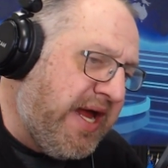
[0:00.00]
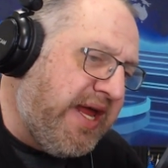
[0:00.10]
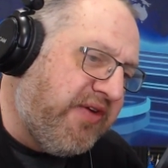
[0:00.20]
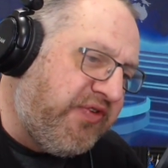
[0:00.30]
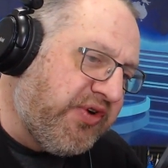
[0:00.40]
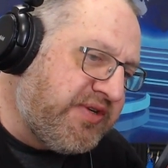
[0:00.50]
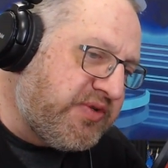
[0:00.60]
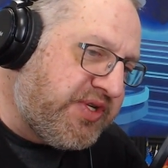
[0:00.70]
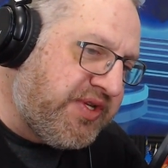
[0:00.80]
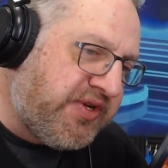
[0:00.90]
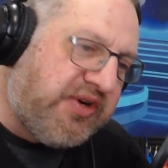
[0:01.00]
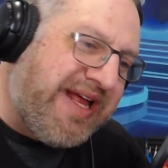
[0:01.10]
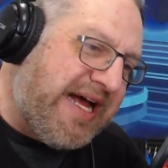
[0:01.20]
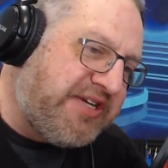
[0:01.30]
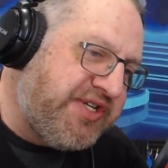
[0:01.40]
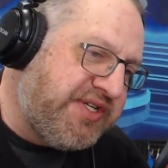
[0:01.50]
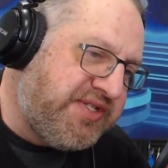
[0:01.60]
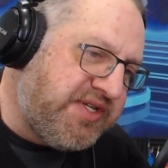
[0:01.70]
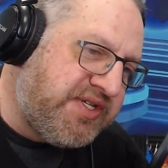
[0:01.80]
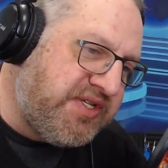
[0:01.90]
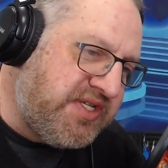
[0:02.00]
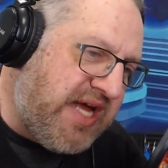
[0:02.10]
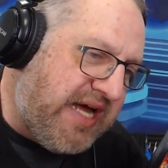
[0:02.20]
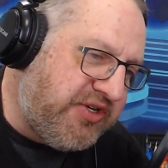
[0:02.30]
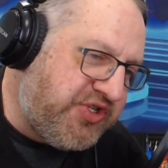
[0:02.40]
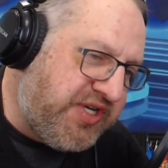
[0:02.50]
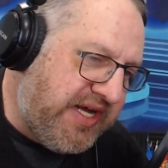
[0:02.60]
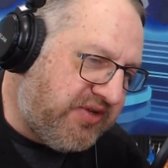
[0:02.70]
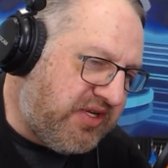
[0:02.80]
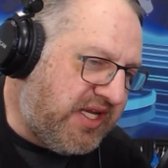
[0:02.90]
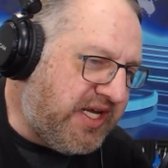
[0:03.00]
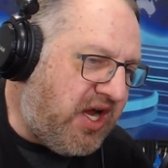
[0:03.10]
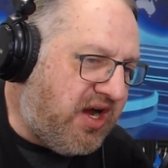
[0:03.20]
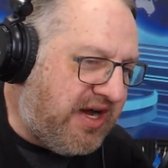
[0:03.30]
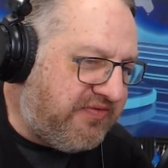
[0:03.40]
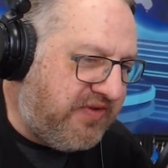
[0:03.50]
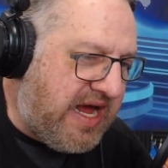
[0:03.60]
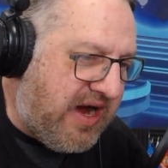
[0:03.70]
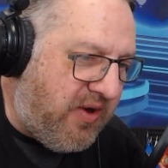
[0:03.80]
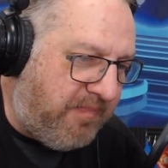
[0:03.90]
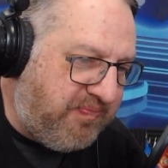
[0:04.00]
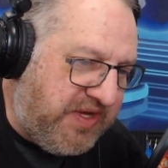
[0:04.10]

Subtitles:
If you're interested in the Kardashians, this is not your channel. Click off now.